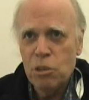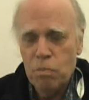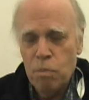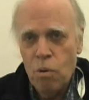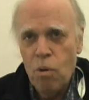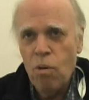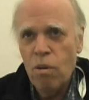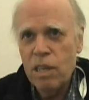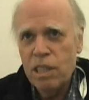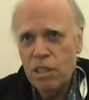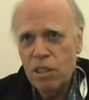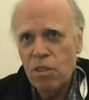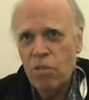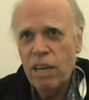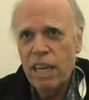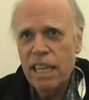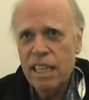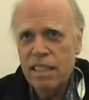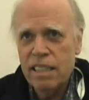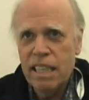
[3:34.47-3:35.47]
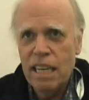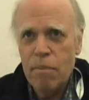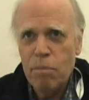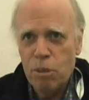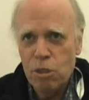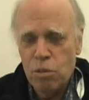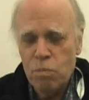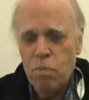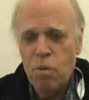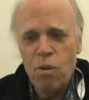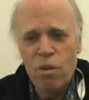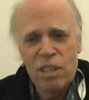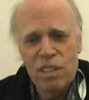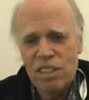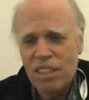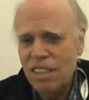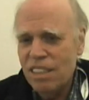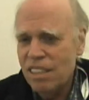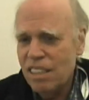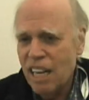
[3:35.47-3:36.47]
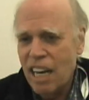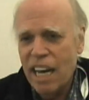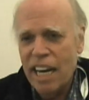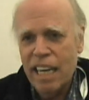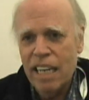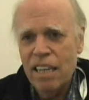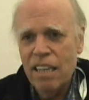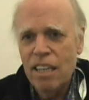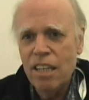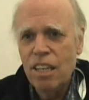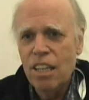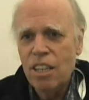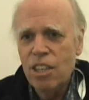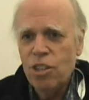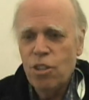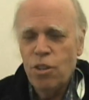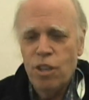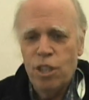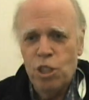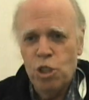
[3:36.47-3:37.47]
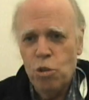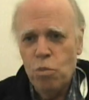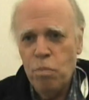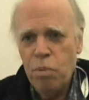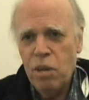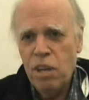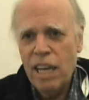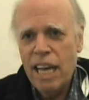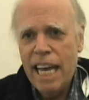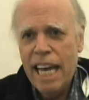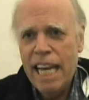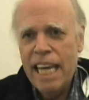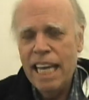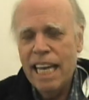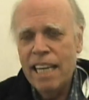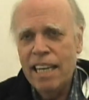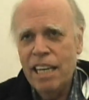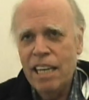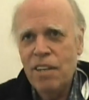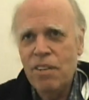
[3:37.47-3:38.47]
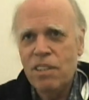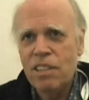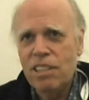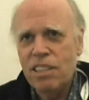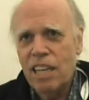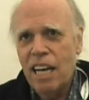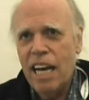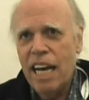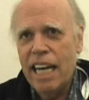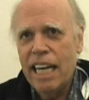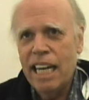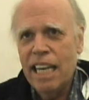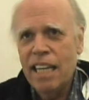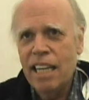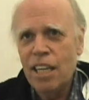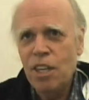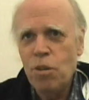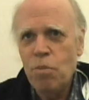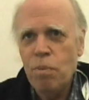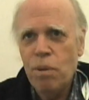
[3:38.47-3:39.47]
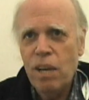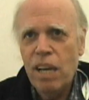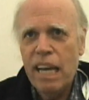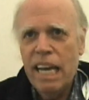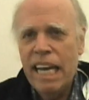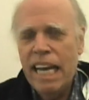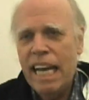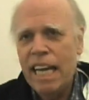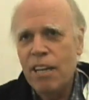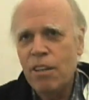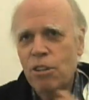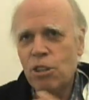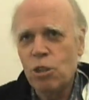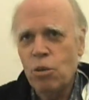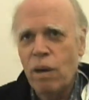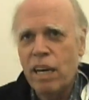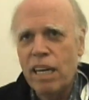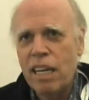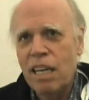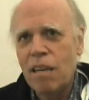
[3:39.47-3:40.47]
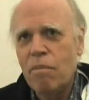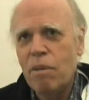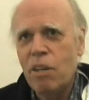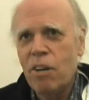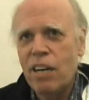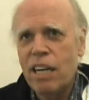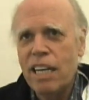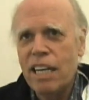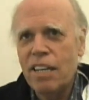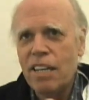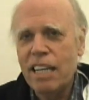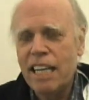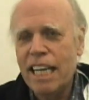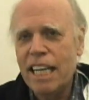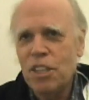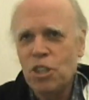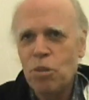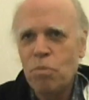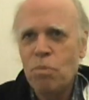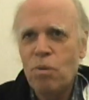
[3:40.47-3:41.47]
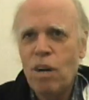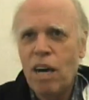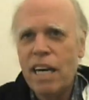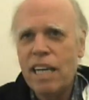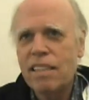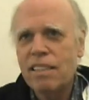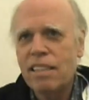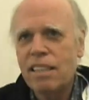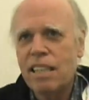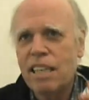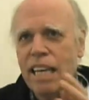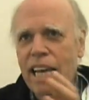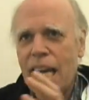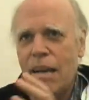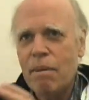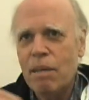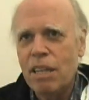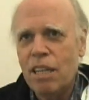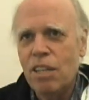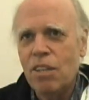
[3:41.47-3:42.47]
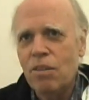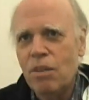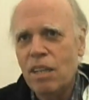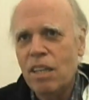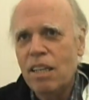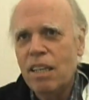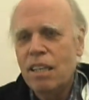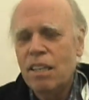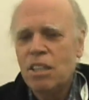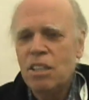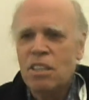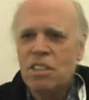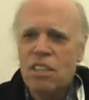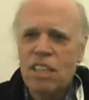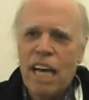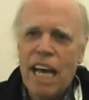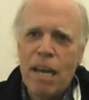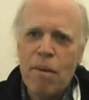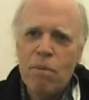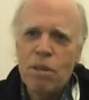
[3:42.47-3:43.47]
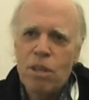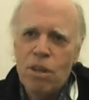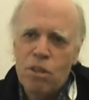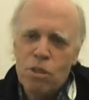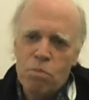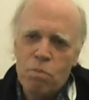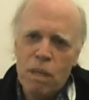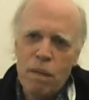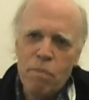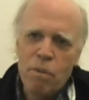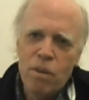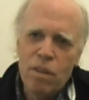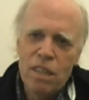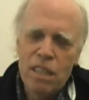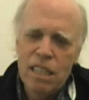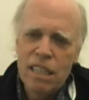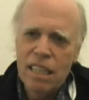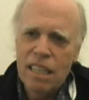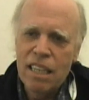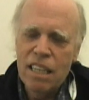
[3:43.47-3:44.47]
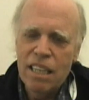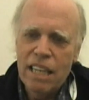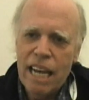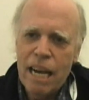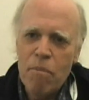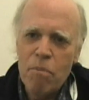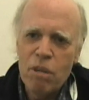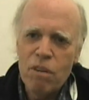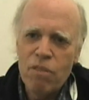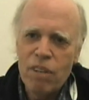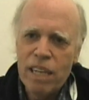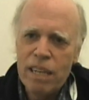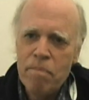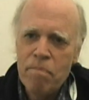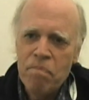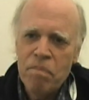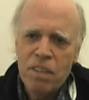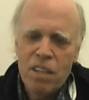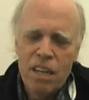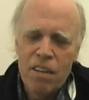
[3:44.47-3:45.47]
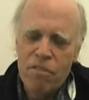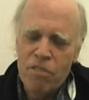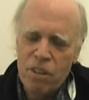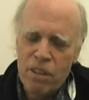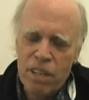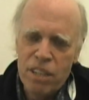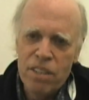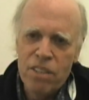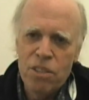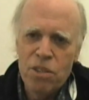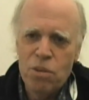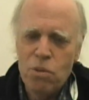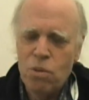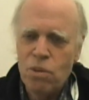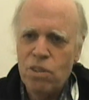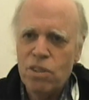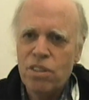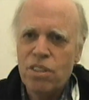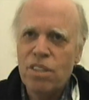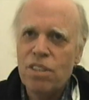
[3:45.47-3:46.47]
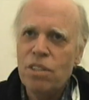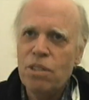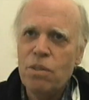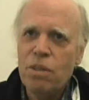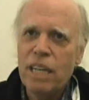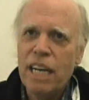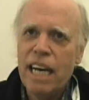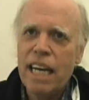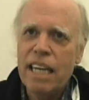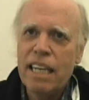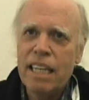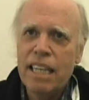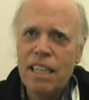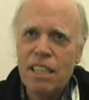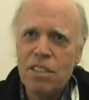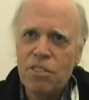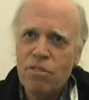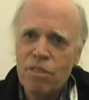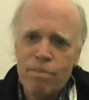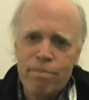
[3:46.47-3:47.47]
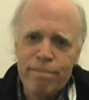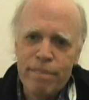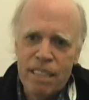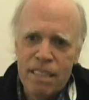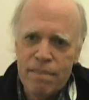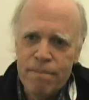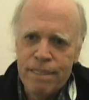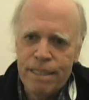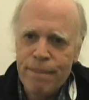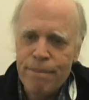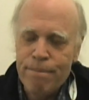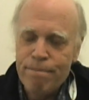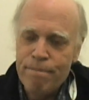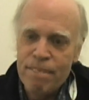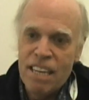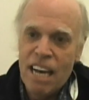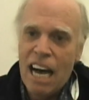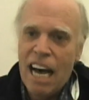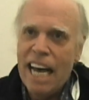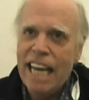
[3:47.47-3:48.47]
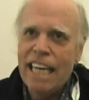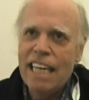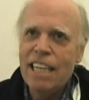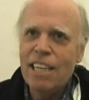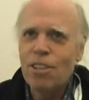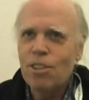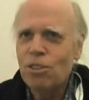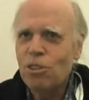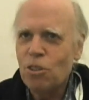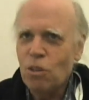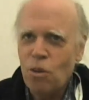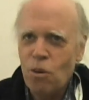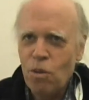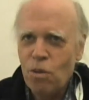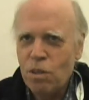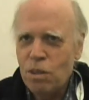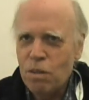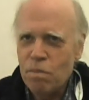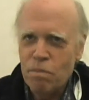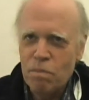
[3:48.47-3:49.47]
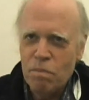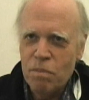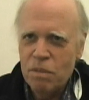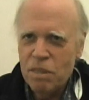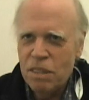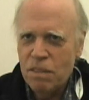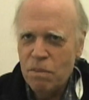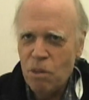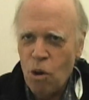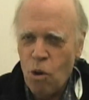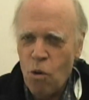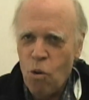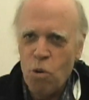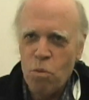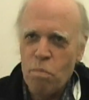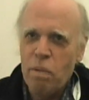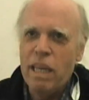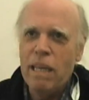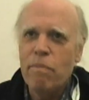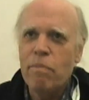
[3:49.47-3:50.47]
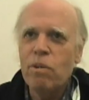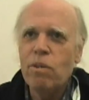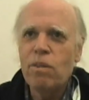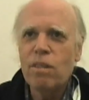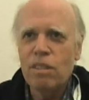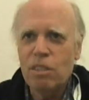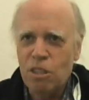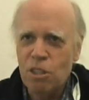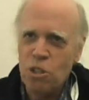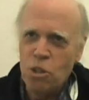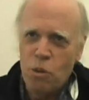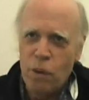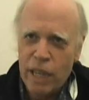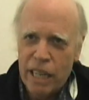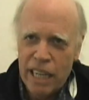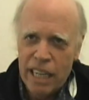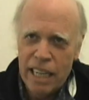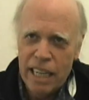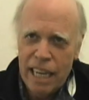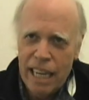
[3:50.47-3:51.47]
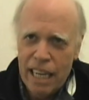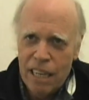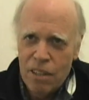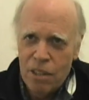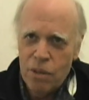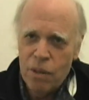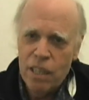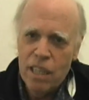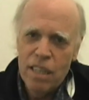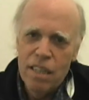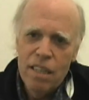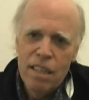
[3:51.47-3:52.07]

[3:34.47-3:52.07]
Spore is a great example. Spore is designed so that you play and then you design and then you play and you join a community and you get your products in the game and then you design with those people uh, collaboratively. Mm -hmm. Got very good tools to do that. Kids from you know nine years old to old people do it and can mm -hmm. do it.